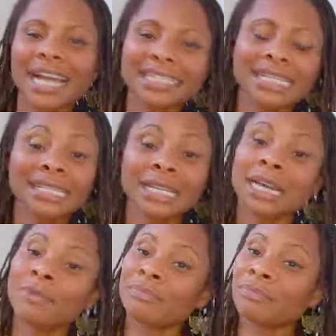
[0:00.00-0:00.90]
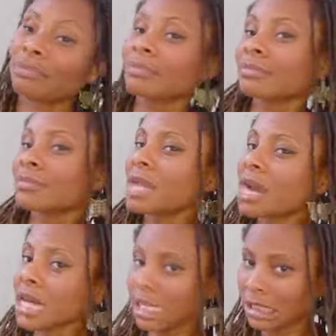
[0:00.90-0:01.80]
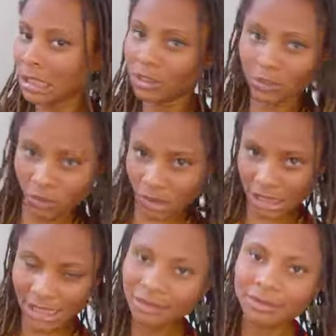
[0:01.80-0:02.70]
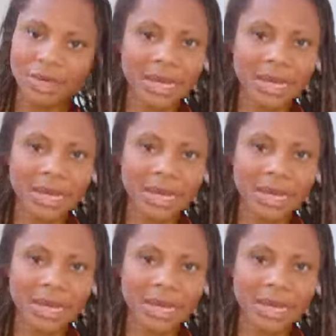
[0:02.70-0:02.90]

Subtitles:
As you can tell, I'm not actually Australian.